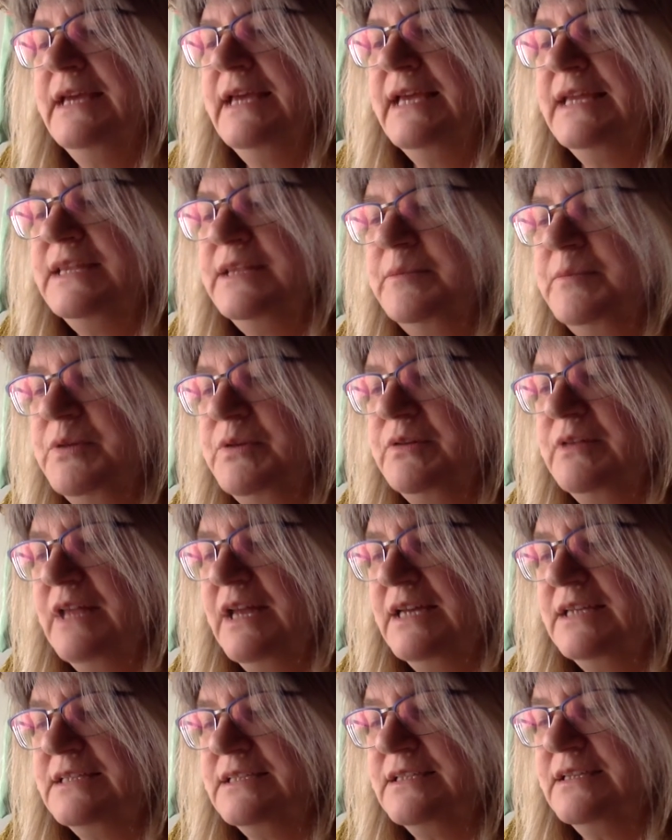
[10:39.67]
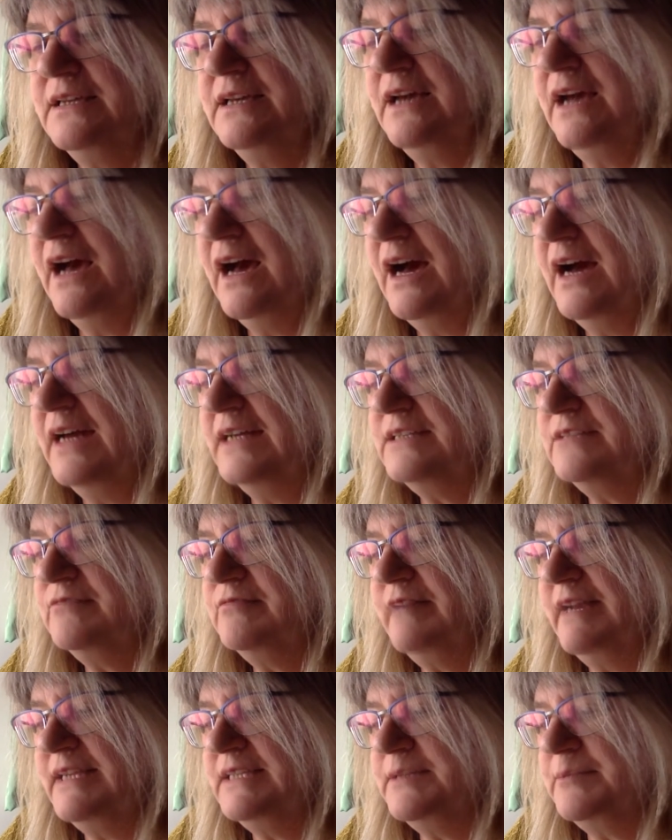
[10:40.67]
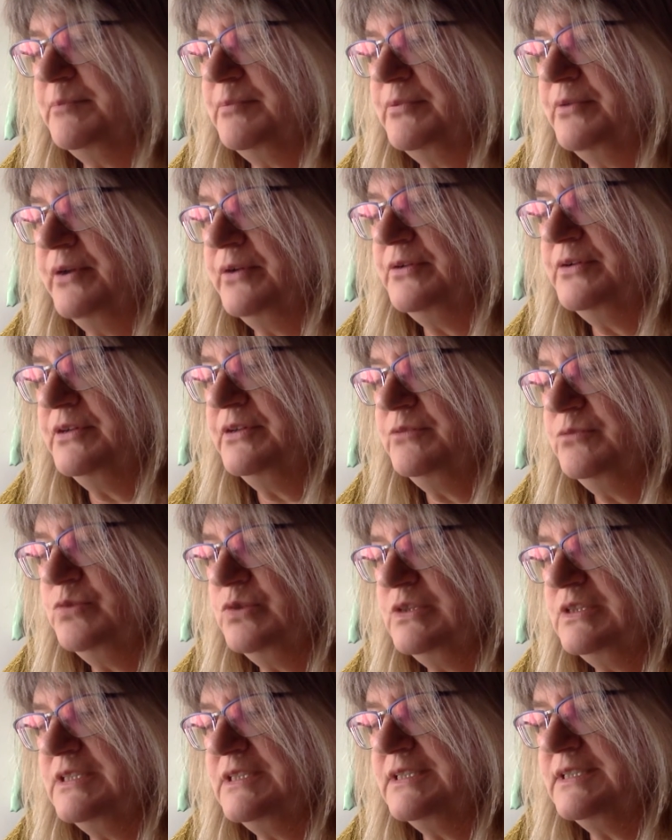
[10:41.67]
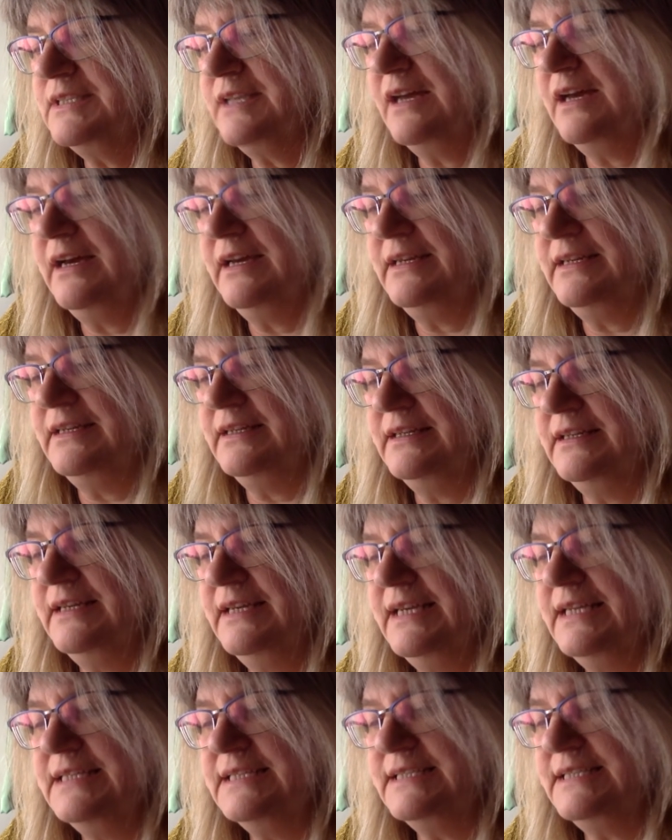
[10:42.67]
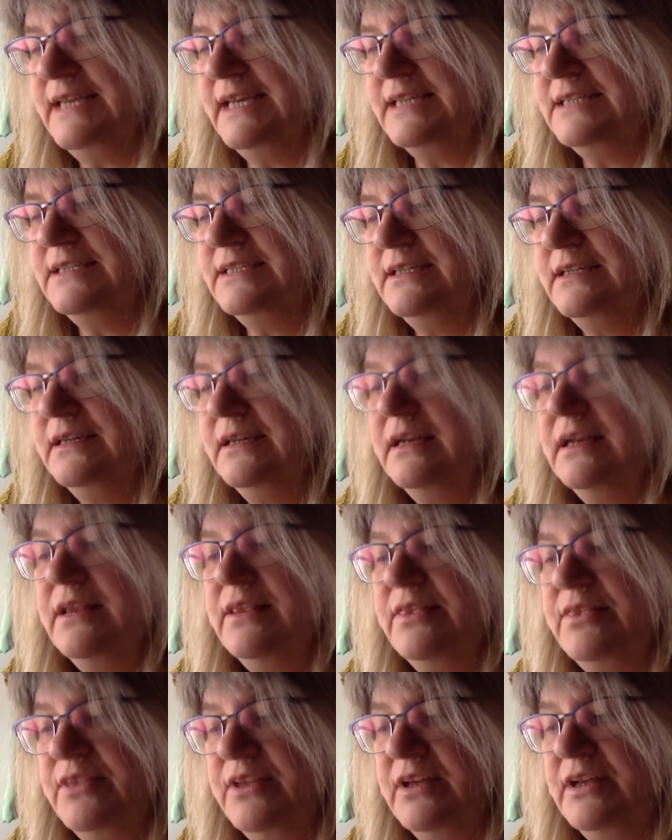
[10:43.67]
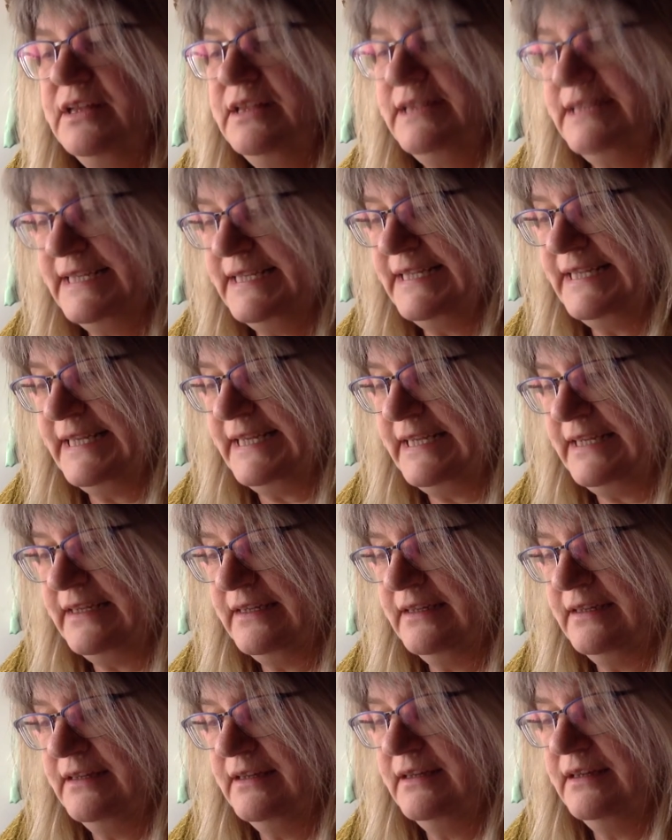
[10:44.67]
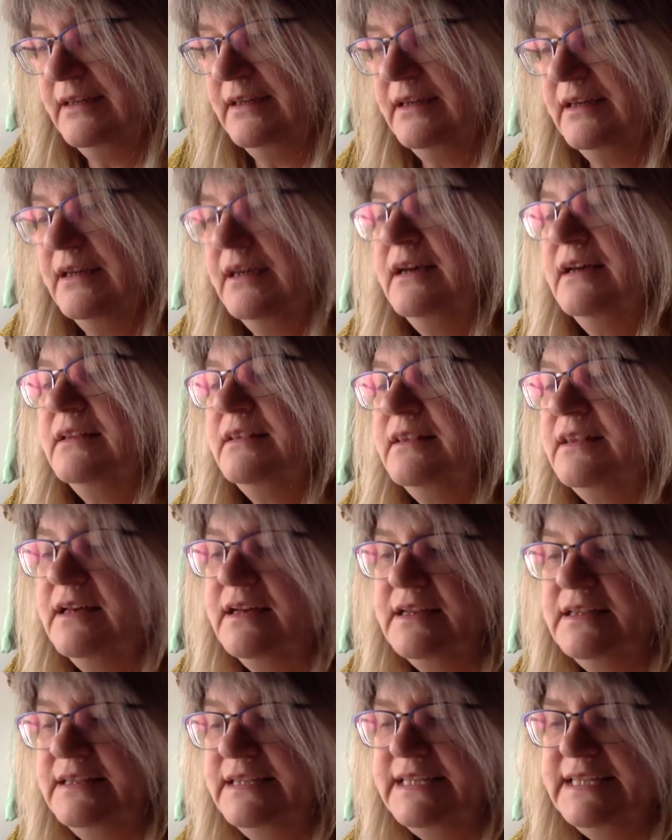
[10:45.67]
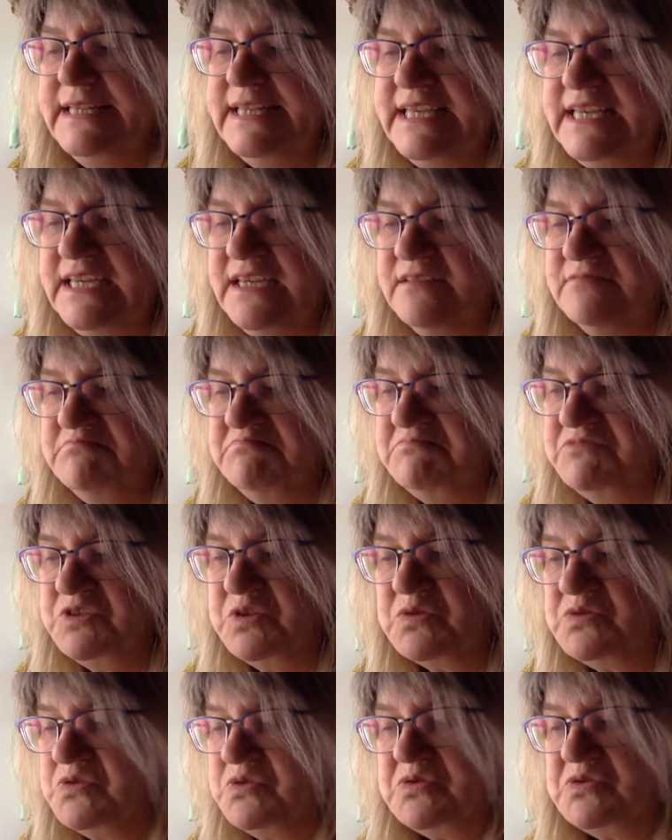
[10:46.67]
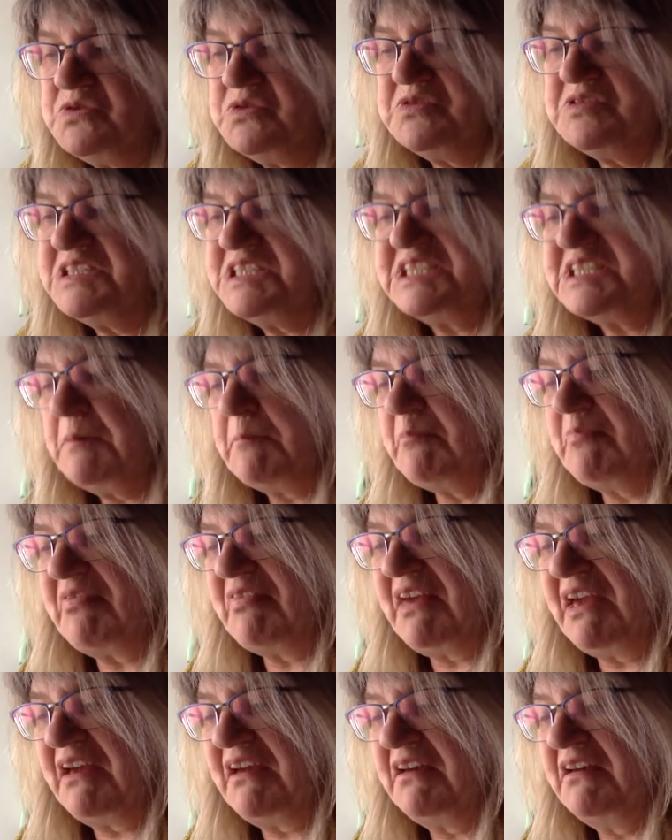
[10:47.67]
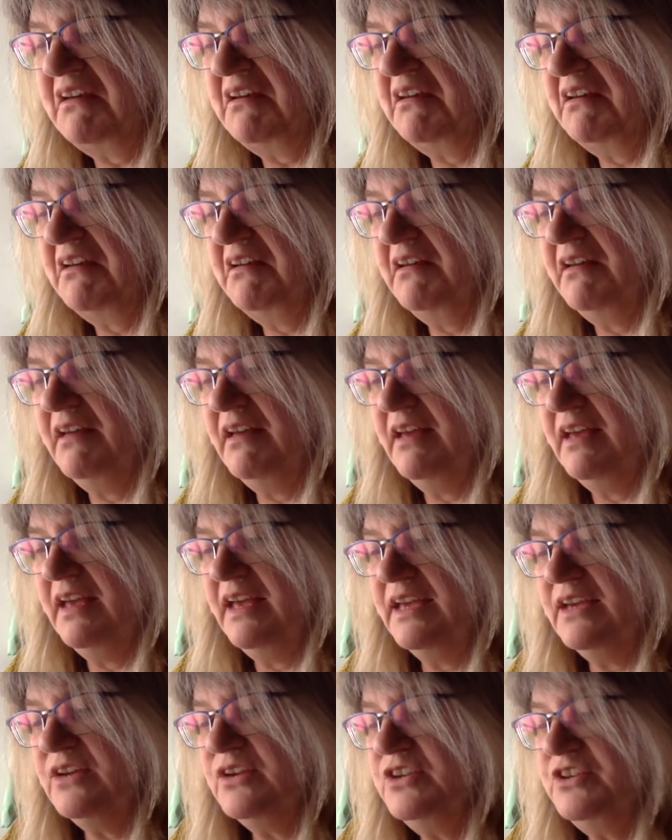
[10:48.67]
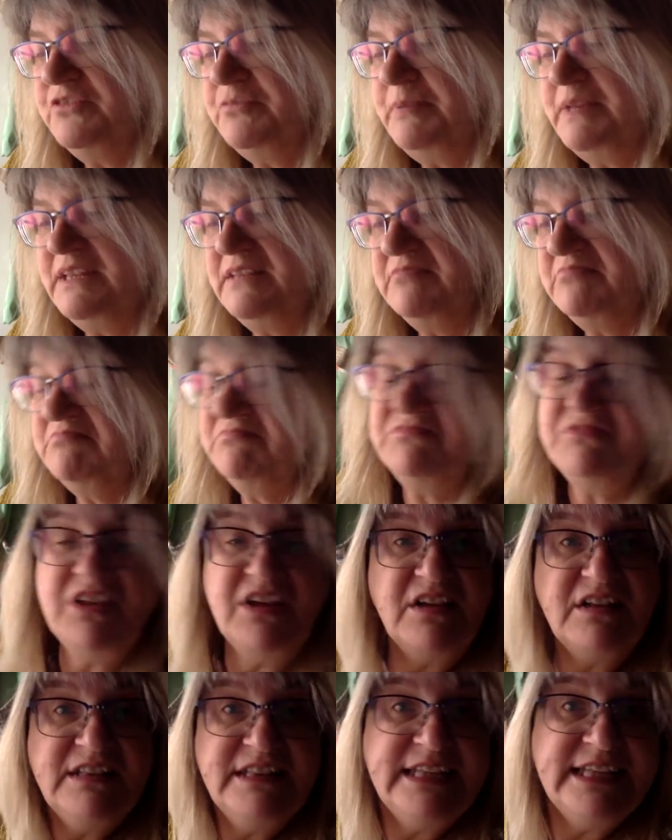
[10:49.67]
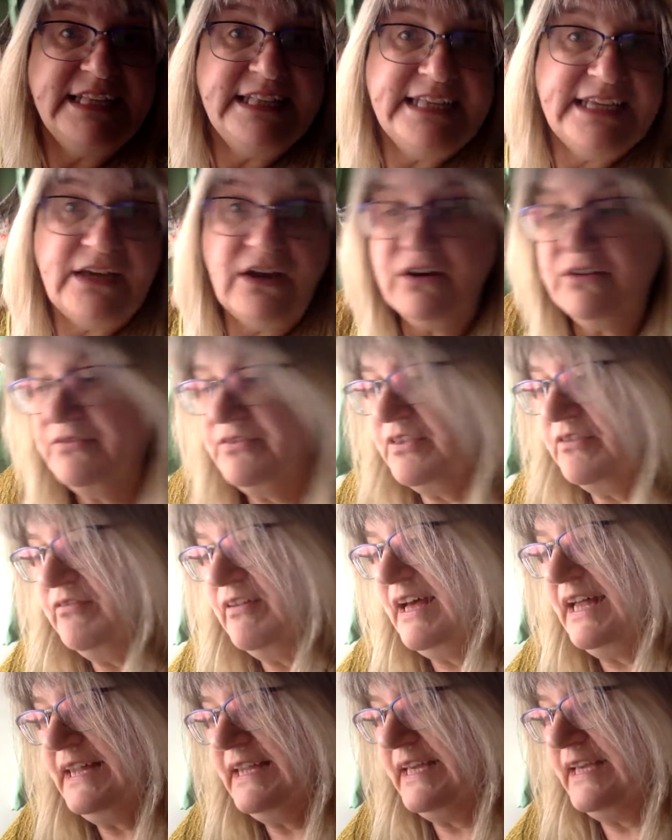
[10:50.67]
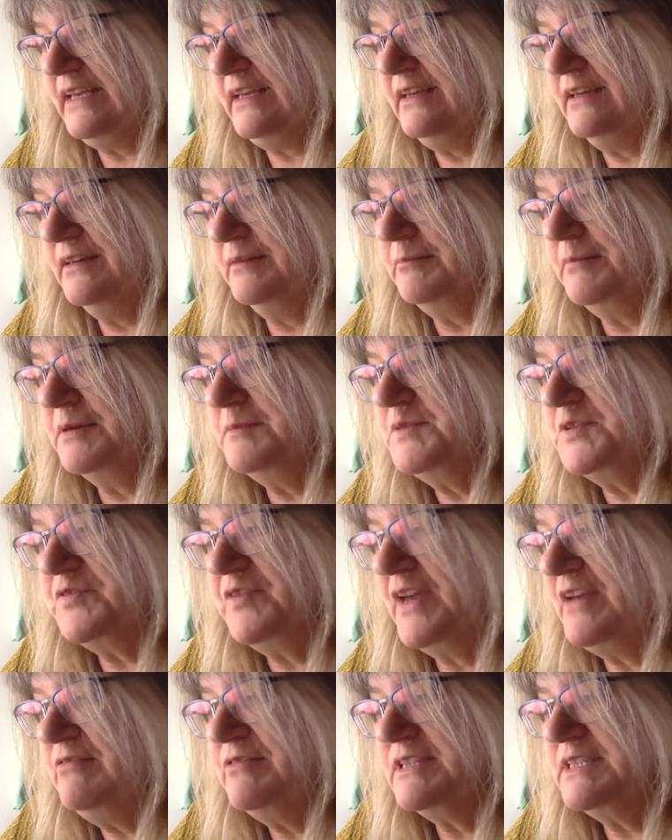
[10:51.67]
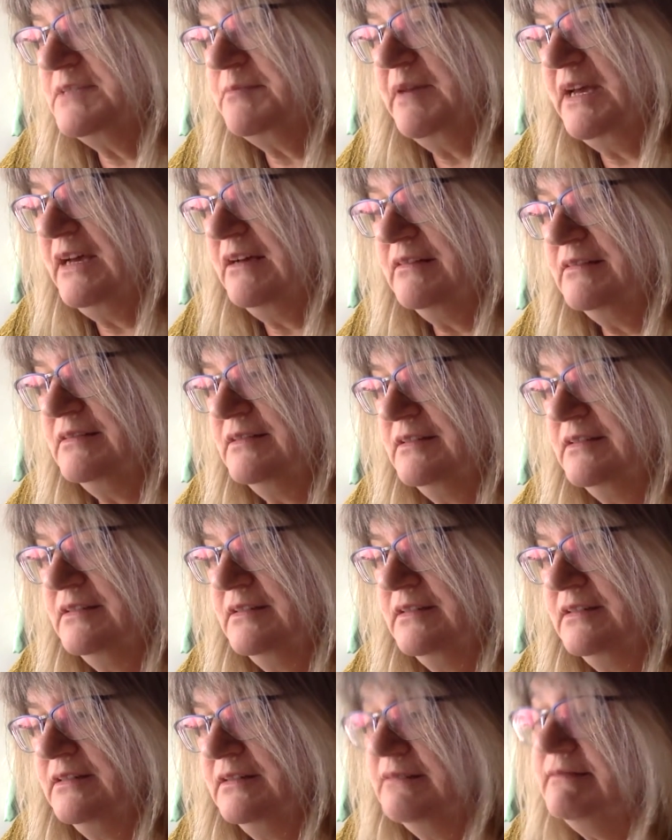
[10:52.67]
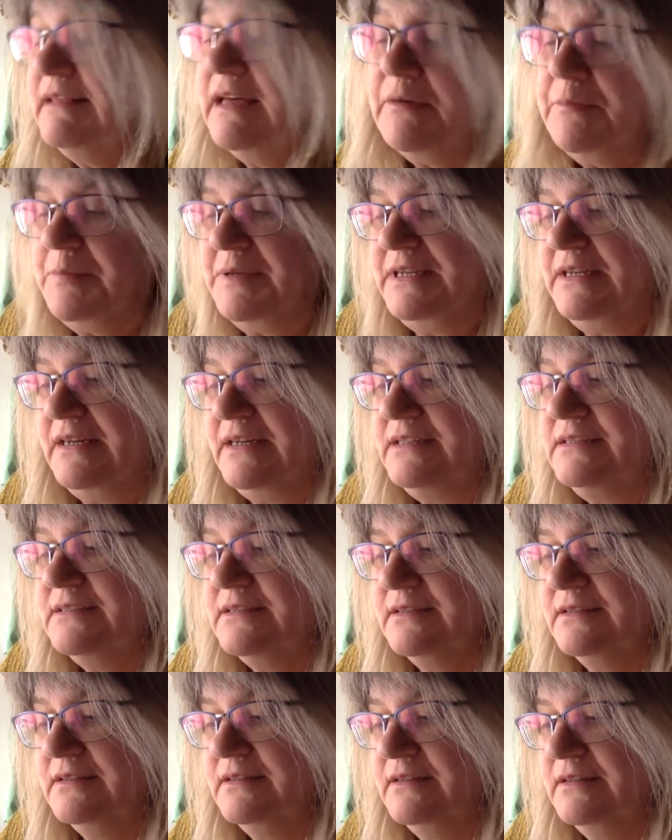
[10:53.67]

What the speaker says: In the moonlight, Ida read a broken wooden sign. It said, "The Lily." The Lily something. It could have been the lily of the valley, Mum's favourite smell. That would be nice.